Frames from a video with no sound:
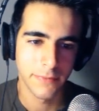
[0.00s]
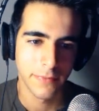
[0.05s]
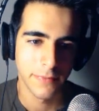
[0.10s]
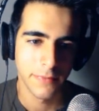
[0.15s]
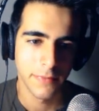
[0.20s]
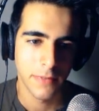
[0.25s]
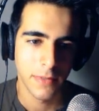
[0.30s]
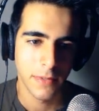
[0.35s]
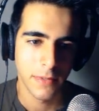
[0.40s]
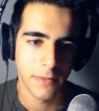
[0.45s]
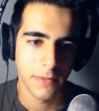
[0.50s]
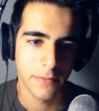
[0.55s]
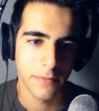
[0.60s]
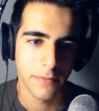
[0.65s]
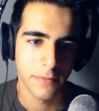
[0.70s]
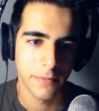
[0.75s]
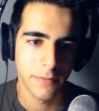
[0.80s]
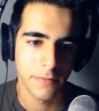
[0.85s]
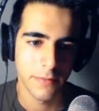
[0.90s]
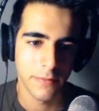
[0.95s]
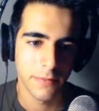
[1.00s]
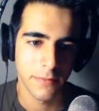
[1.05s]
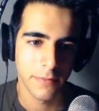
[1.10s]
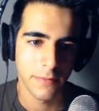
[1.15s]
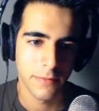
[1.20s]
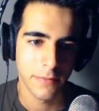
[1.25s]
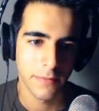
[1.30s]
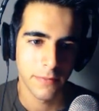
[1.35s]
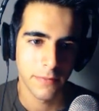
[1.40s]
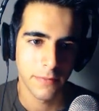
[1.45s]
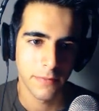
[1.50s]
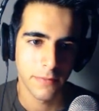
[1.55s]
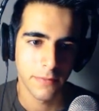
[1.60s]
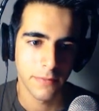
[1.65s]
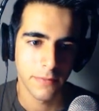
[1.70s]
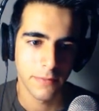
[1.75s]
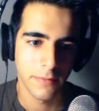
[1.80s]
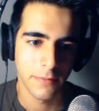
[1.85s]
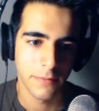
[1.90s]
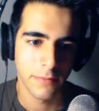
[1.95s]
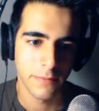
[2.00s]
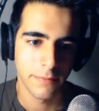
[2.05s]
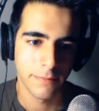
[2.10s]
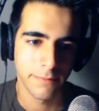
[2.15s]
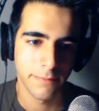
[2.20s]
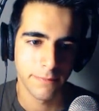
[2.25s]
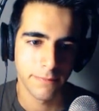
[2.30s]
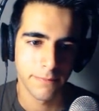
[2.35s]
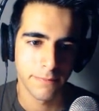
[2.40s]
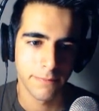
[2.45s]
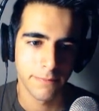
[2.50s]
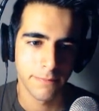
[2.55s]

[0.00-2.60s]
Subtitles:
Nothing is said.